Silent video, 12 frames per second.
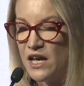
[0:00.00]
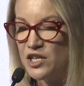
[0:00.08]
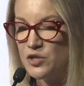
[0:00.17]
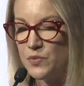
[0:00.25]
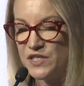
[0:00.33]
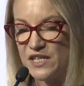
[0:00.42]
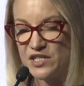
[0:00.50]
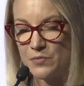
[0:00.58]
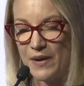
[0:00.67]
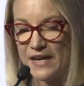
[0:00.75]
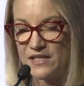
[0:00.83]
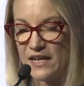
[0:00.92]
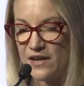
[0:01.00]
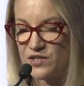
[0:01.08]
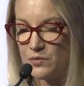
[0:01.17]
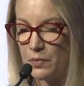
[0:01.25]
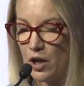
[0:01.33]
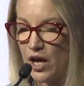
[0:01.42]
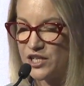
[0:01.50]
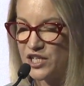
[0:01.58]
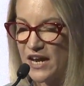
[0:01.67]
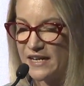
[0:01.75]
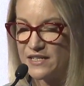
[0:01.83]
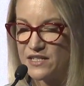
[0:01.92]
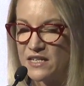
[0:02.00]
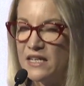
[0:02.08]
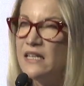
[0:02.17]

to participate in our supply chains.